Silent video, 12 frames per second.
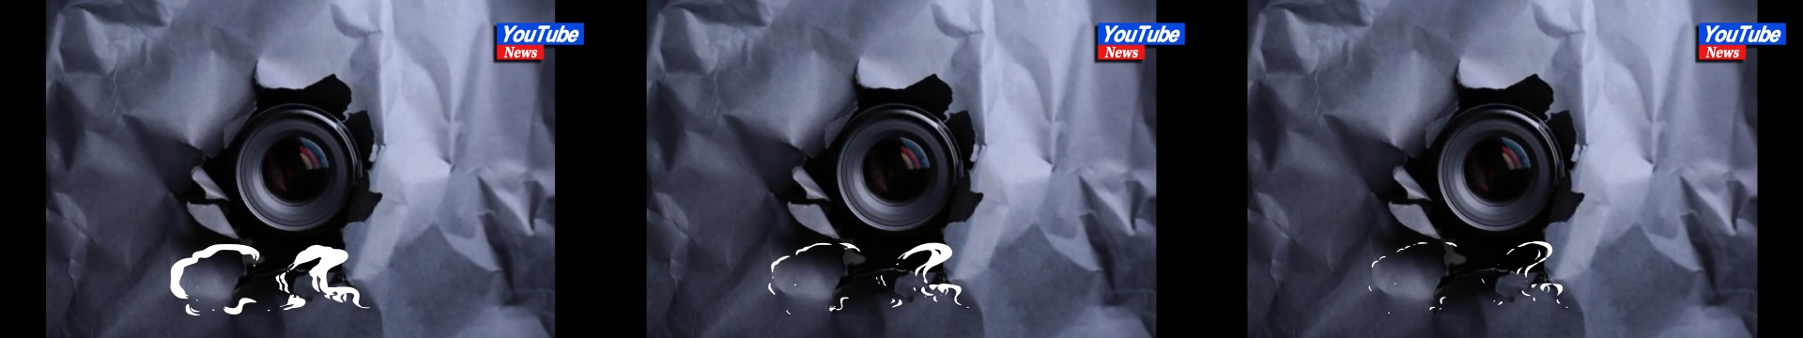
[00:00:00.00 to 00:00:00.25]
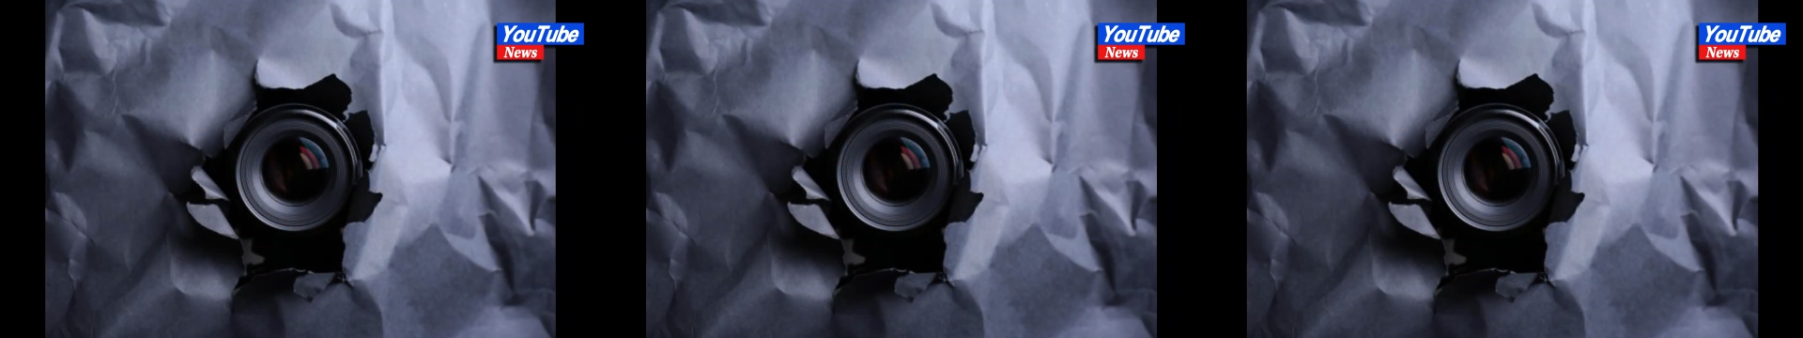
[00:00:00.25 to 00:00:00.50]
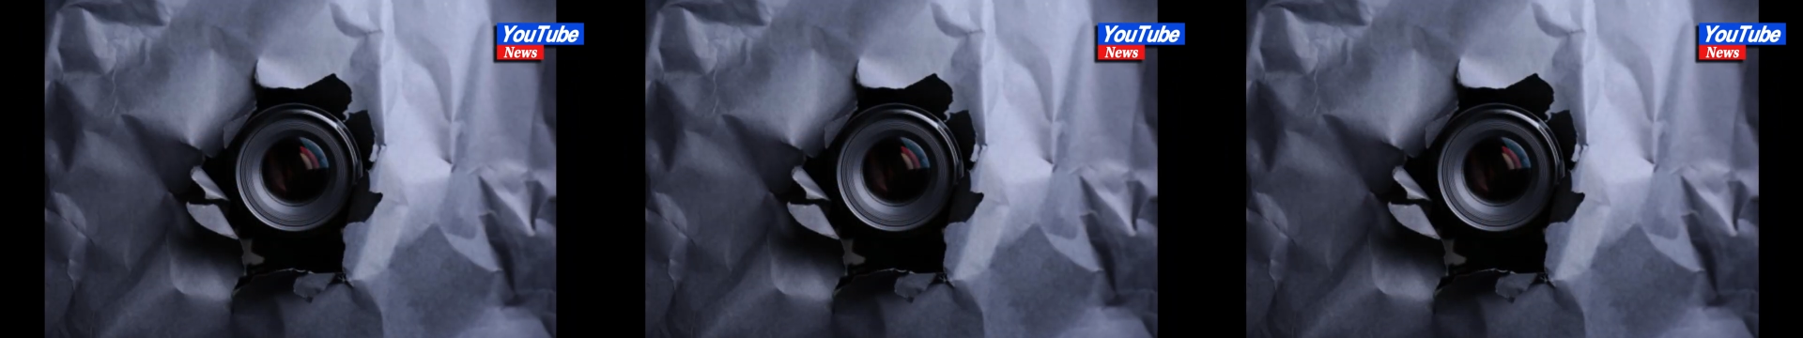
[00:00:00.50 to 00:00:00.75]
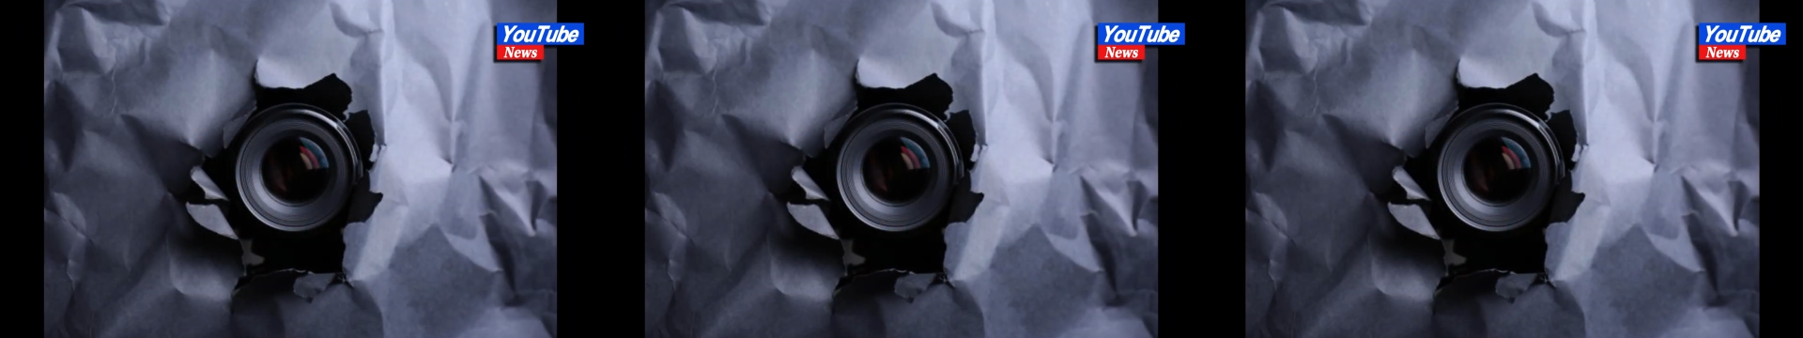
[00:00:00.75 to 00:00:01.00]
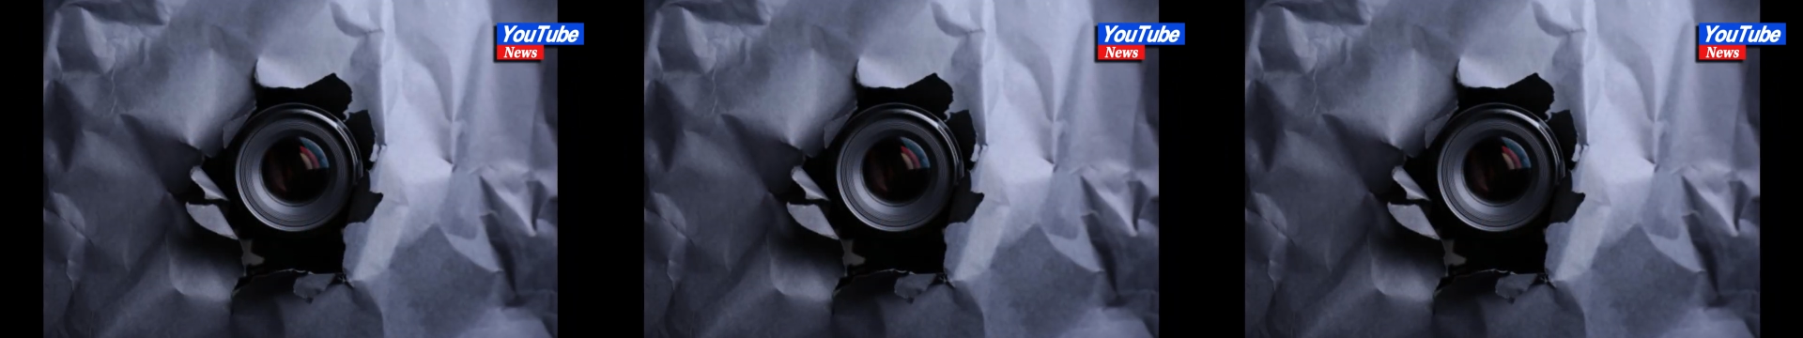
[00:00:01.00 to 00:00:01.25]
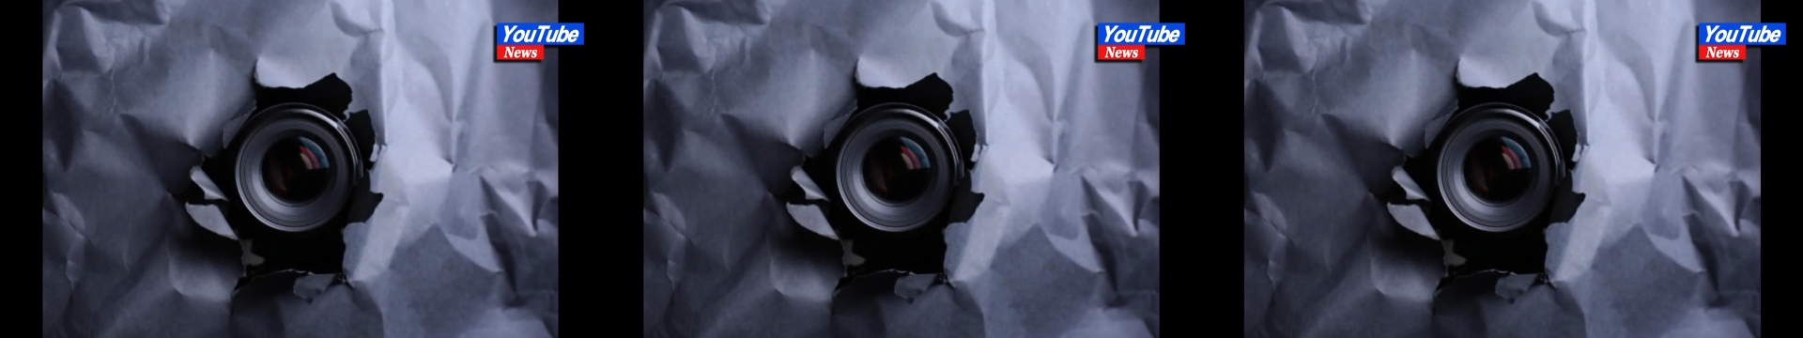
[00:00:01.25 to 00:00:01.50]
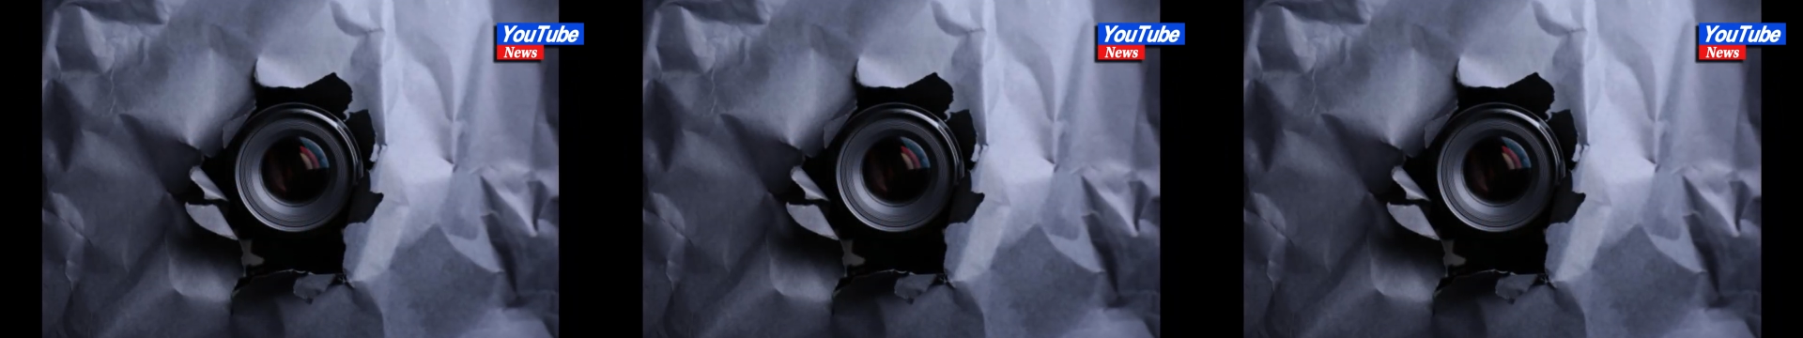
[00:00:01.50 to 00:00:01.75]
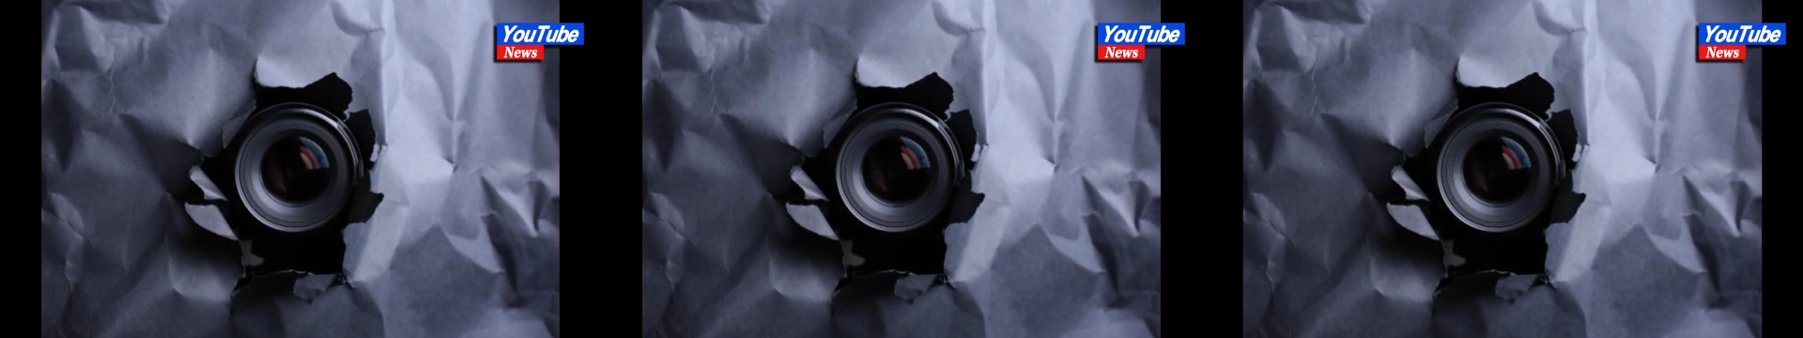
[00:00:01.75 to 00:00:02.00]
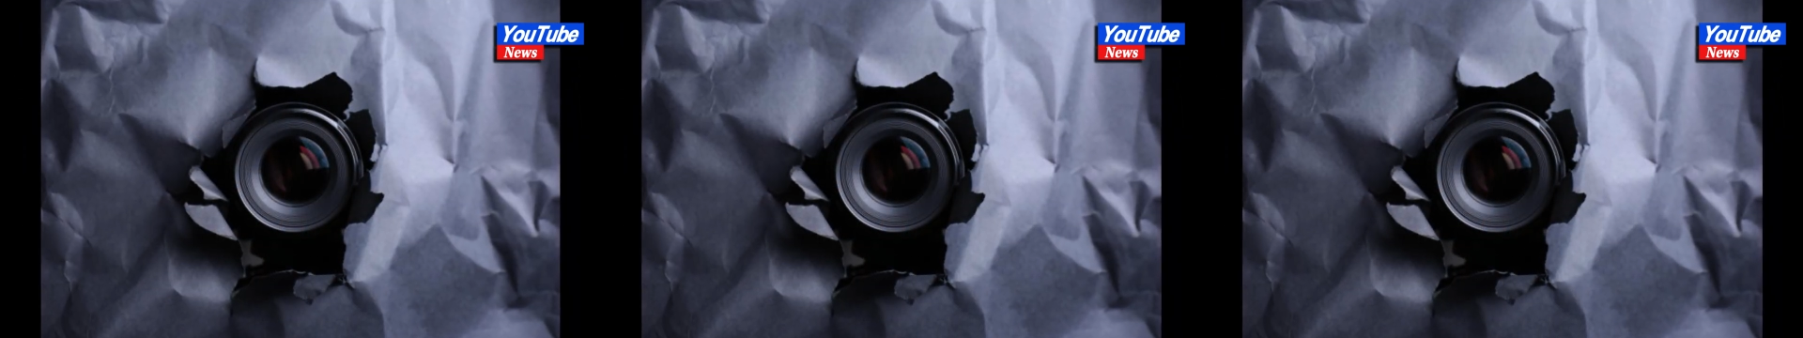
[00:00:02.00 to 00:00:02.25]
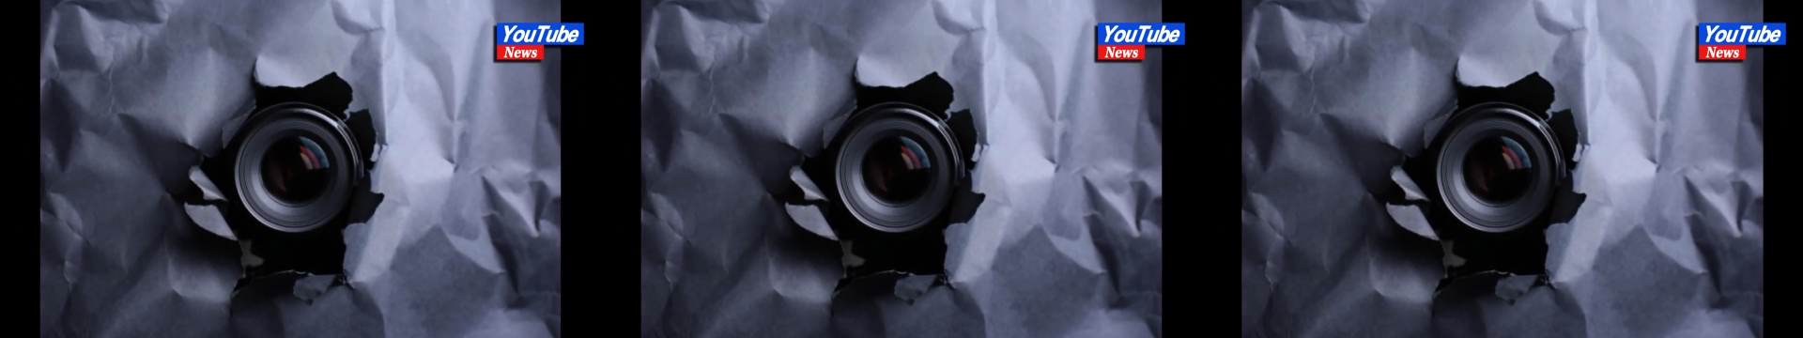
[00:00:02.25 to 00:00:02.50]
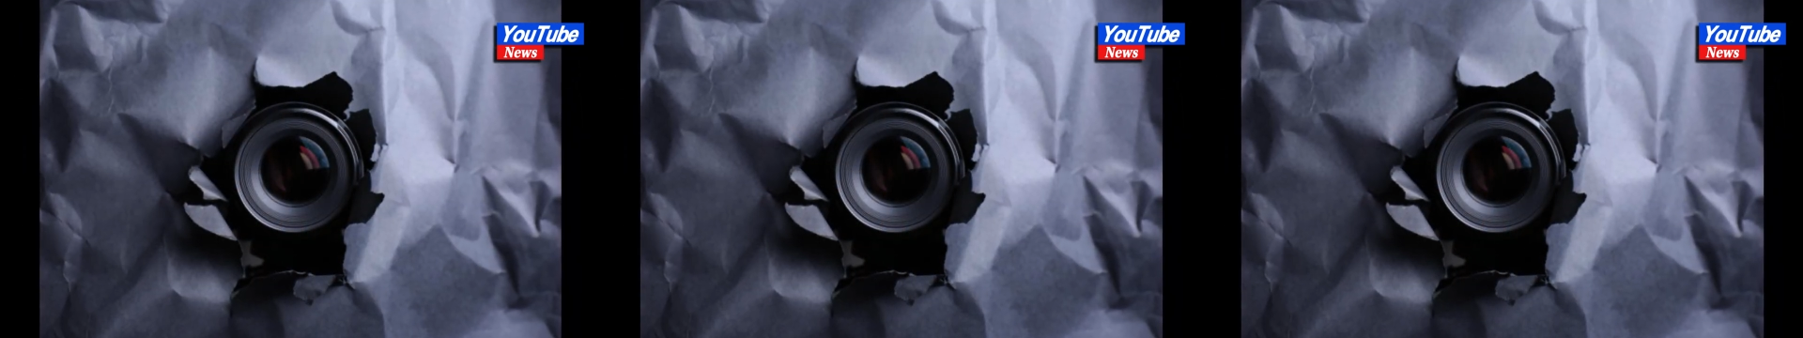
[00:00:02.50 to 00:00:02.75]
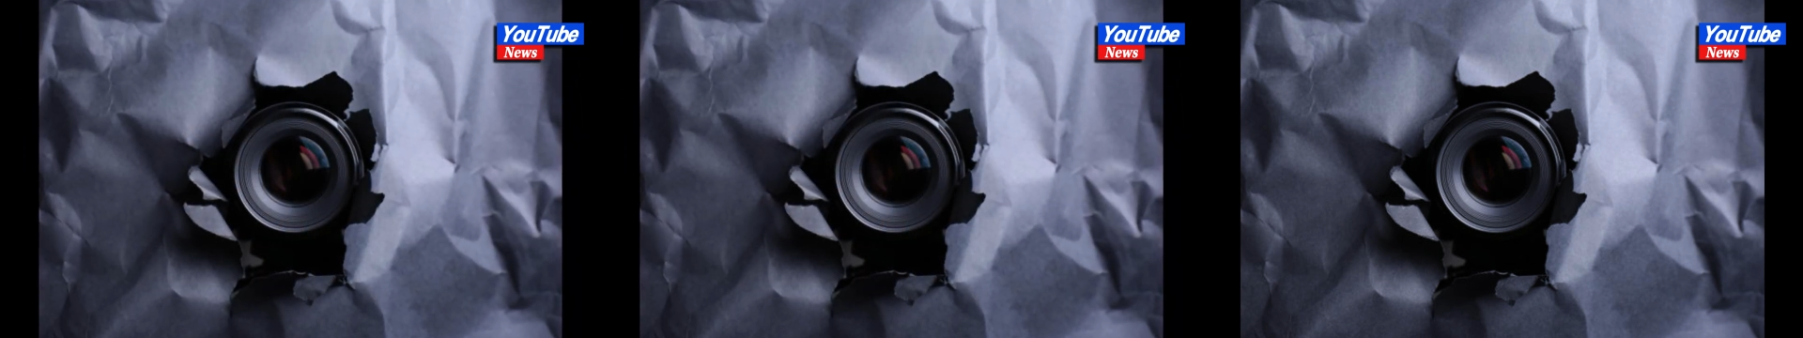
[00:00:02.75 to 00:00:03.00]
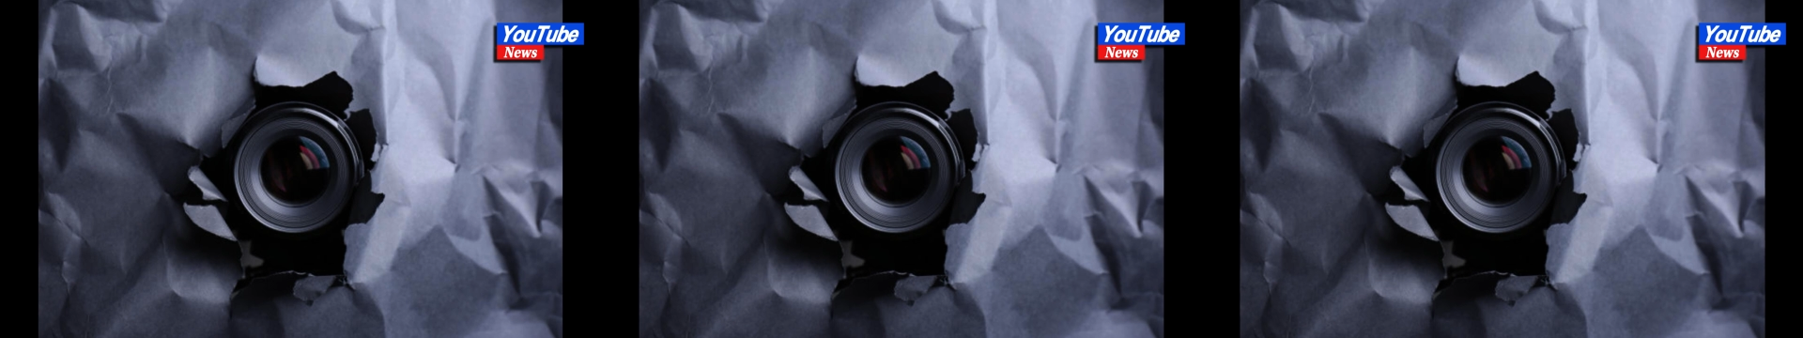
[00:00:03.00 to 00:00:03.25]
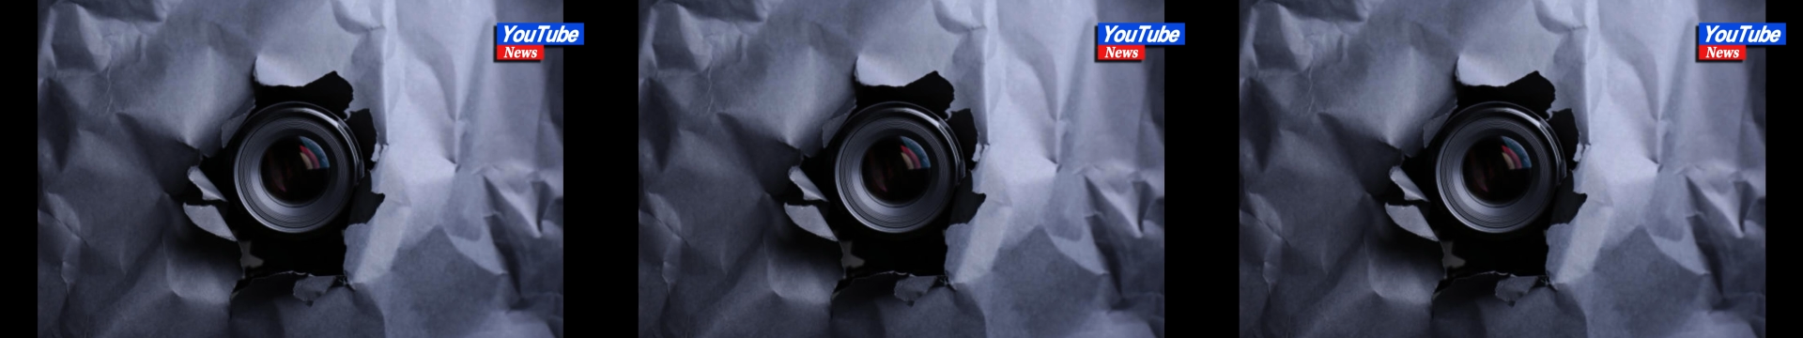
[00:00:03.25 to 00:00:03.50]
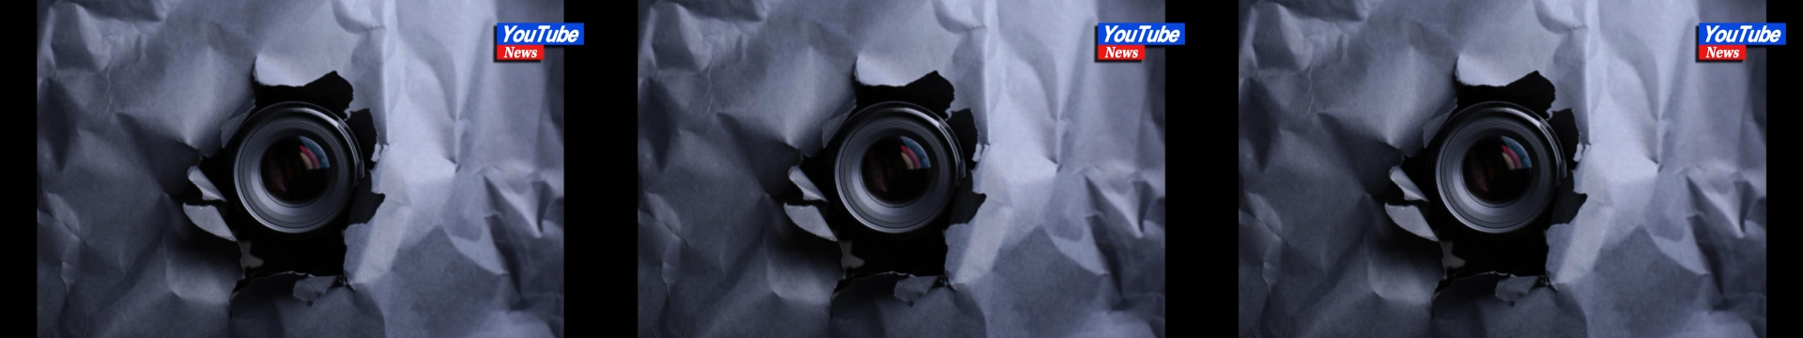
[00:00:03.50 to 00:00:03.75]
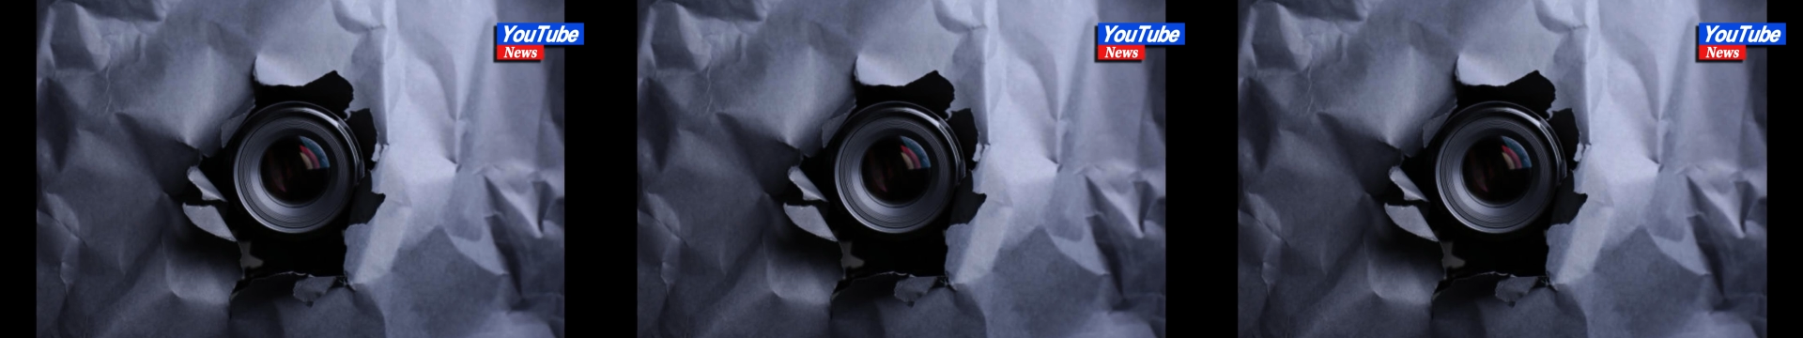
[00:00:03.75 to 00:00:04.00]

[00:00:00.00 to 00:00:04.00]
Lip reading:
Nobody's mouth can be seen.